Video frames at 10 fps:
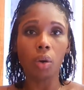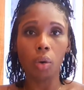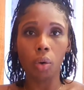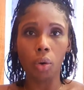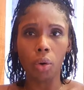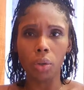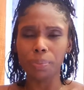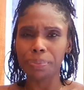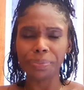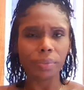or
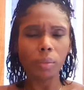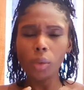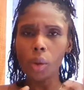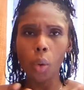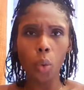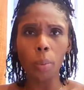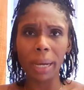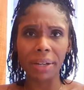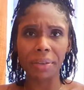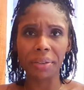all
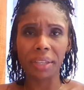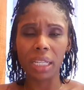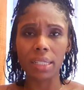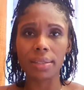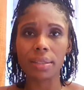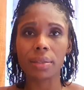manner of things.